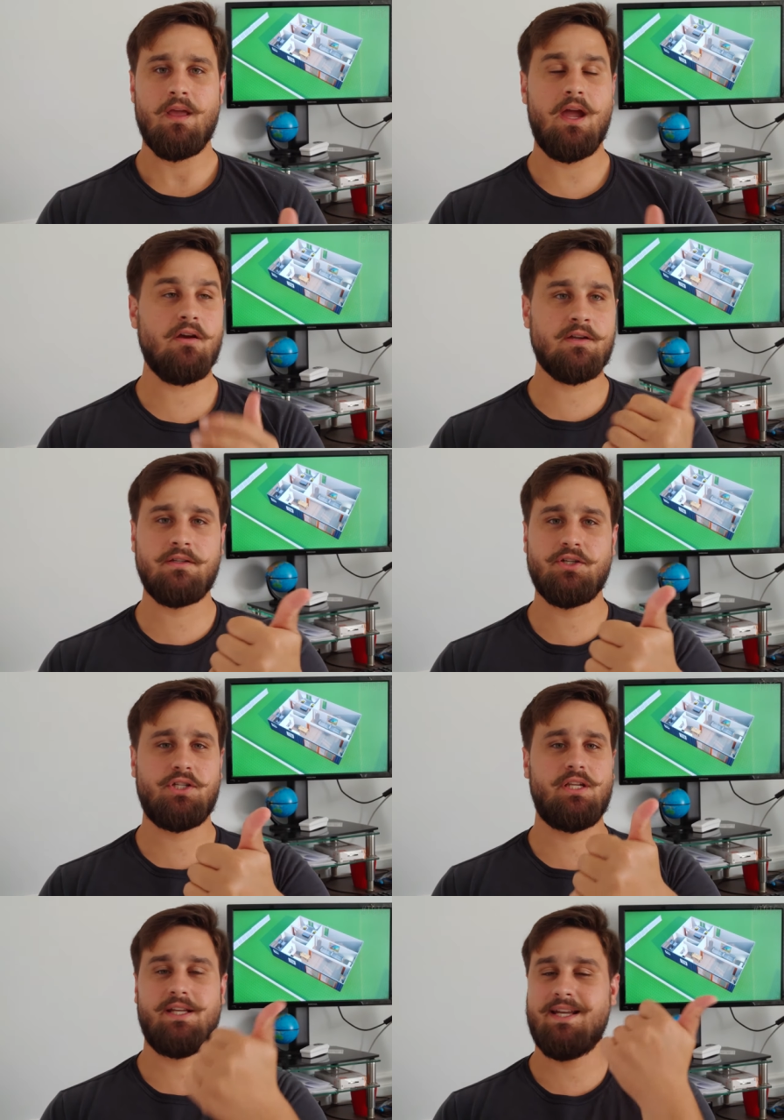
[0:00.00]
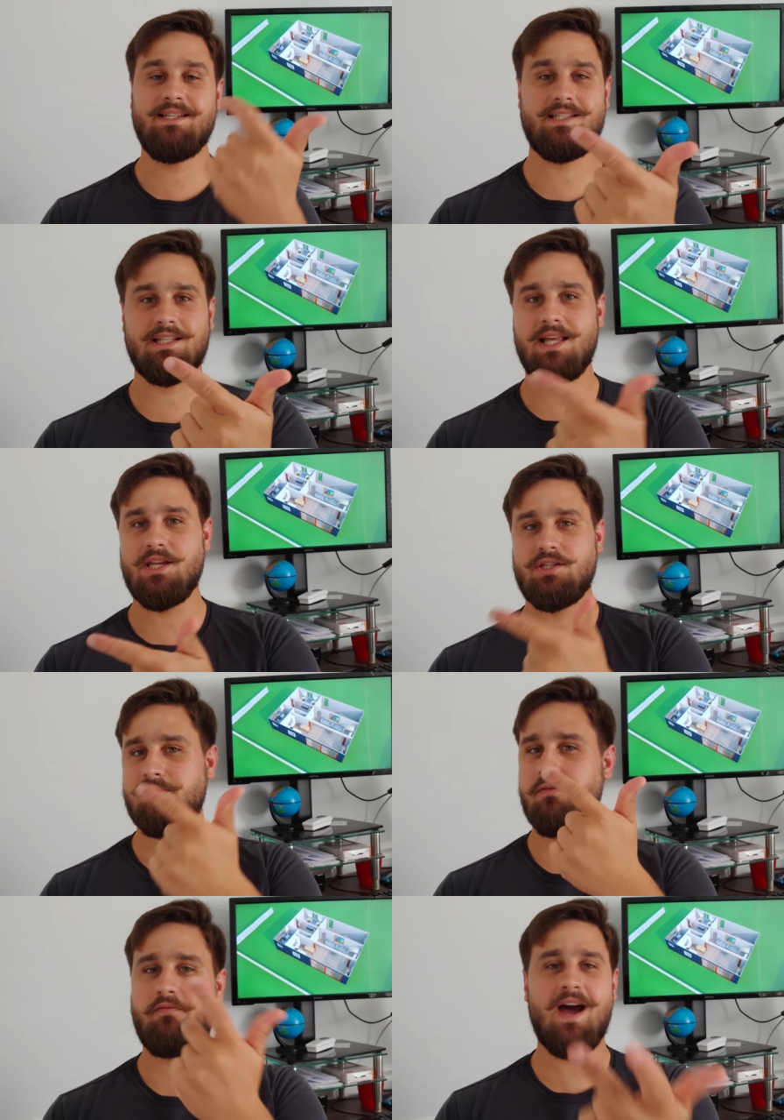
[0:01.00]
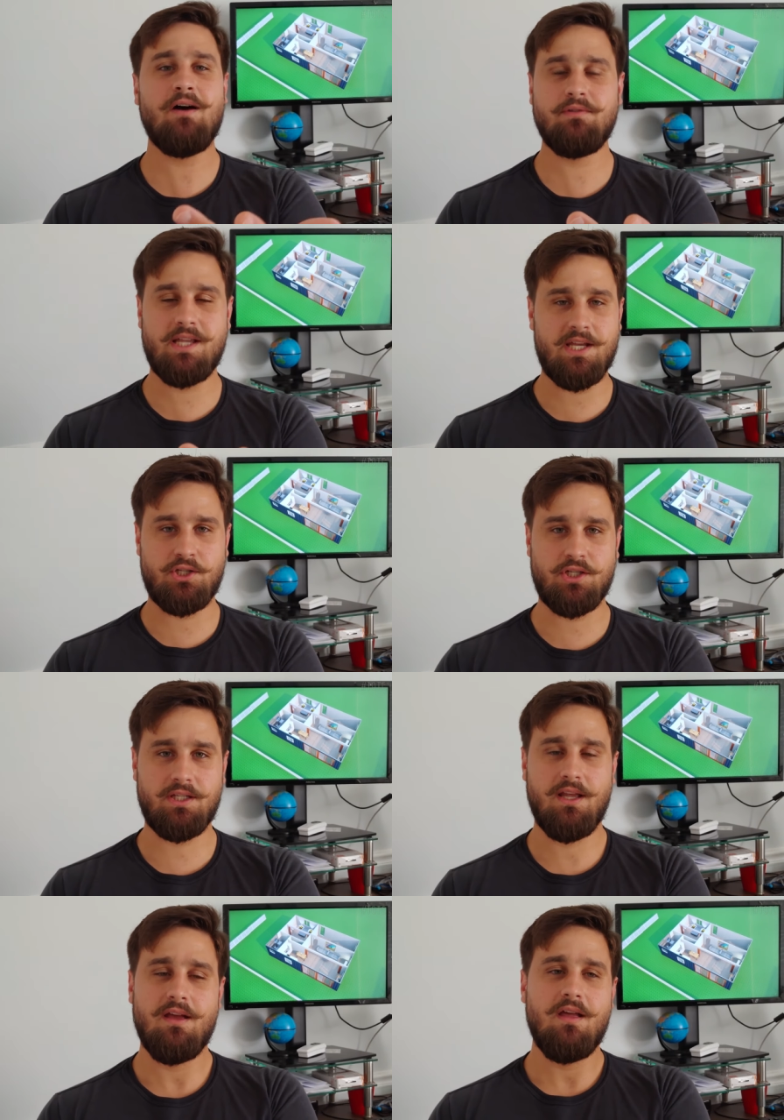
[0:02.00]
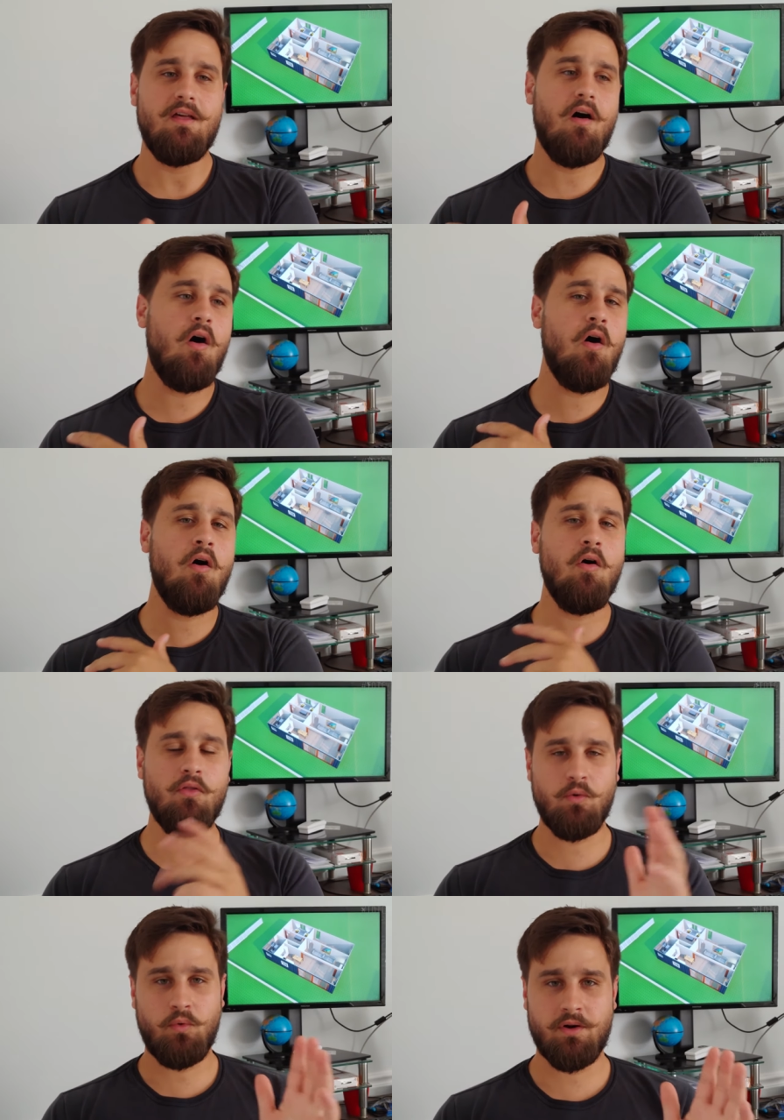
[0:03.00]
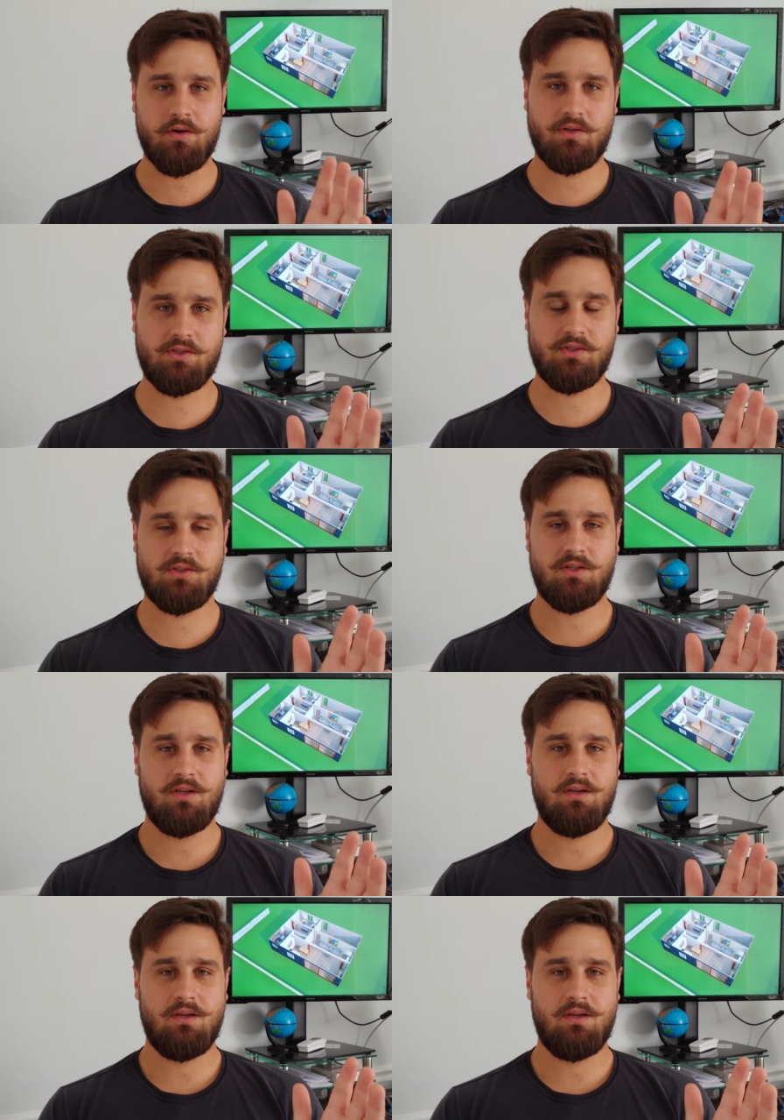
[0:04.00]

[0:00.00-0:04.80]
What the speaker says: Air conditioning, insulation, foundation, all the works.